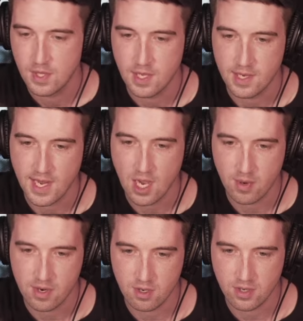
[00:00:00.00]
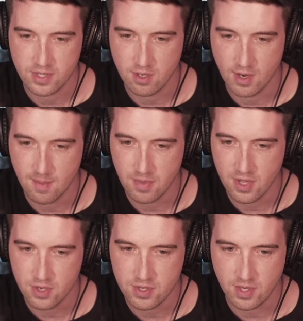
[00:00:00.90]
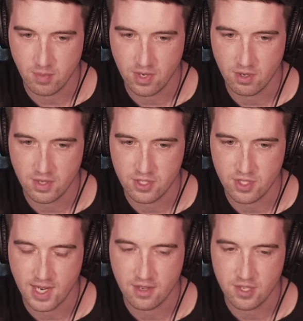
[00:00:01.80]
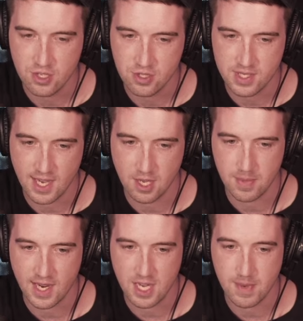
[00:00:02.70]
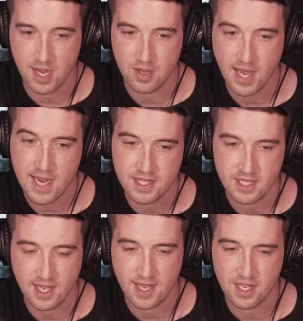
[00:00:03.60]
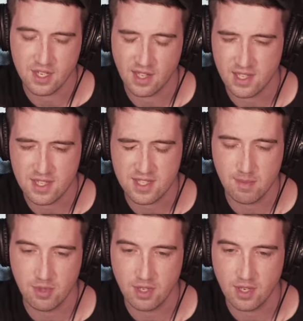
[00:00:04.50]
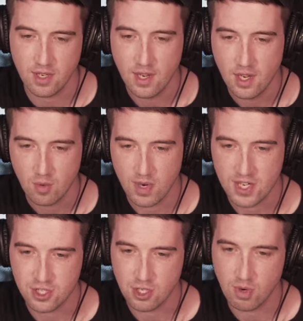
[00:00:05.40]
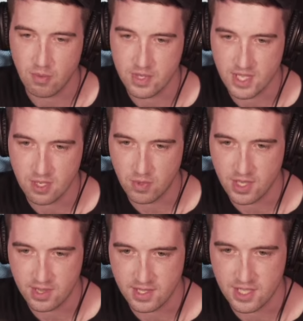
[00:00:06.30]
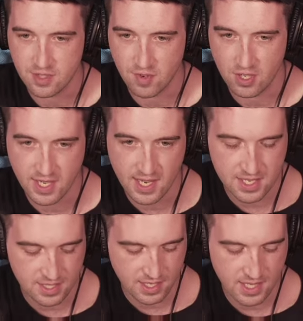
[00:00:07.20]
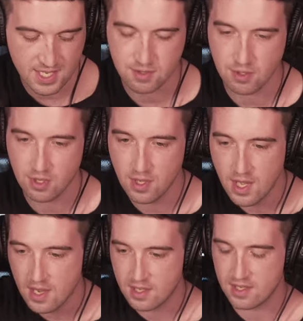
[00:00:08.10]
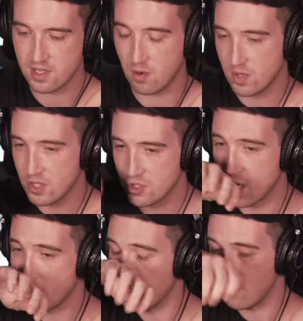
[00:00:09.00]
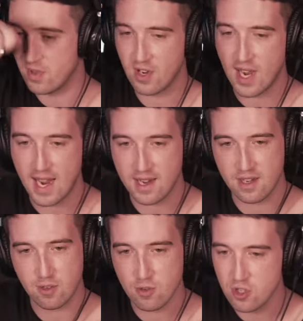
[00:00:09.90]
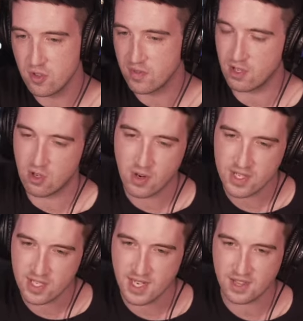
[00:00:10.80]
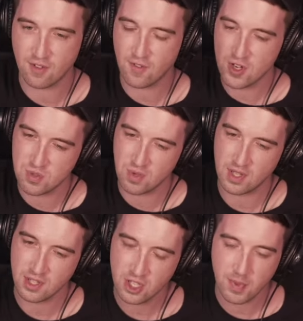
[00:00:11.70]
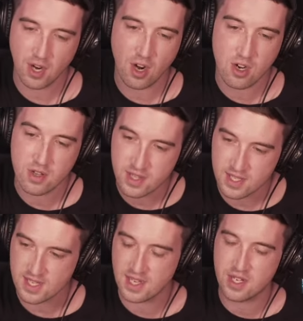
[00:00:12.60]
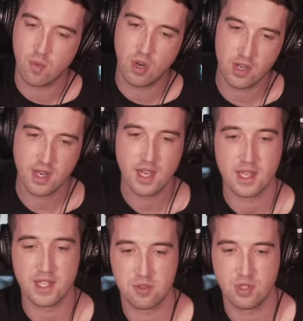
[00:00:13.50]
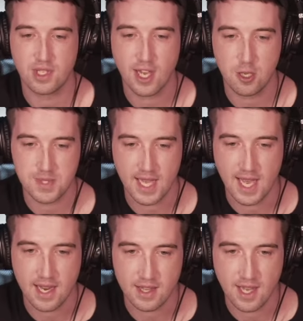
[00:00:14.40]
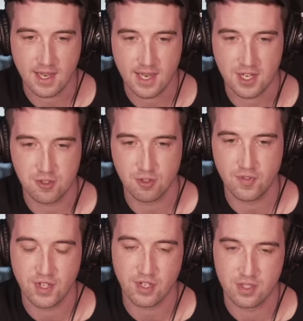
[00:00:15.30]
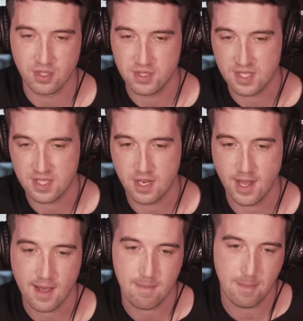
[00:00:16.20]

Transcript: Now we're going to grab those, and we're going to drag those down by about 8 to 10, like a similar ratio what we did with each of our kicks. And this will, because a real drummer, when they're adding groove, they're going to hit the first one a little bit harder than the second one, and this really helps add in that natural feel. So let's listen to that.